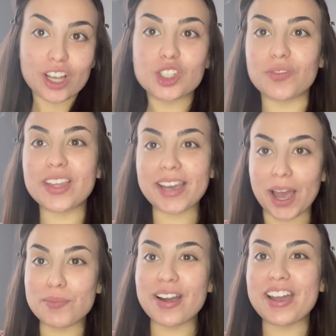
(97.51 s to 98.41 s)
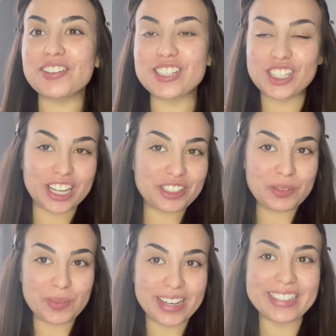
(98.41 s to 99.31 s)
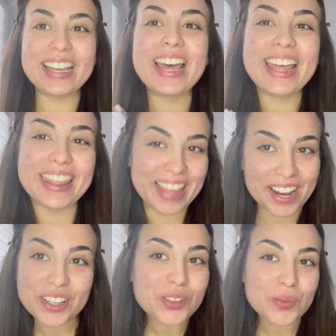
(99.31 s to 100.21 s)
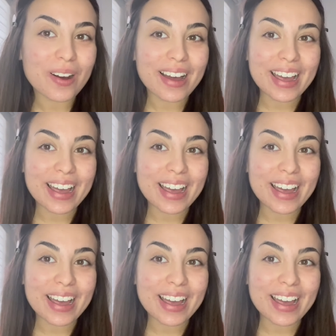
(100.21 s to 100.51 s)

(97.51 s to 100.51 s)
So if the camera angles change a bit, that is why.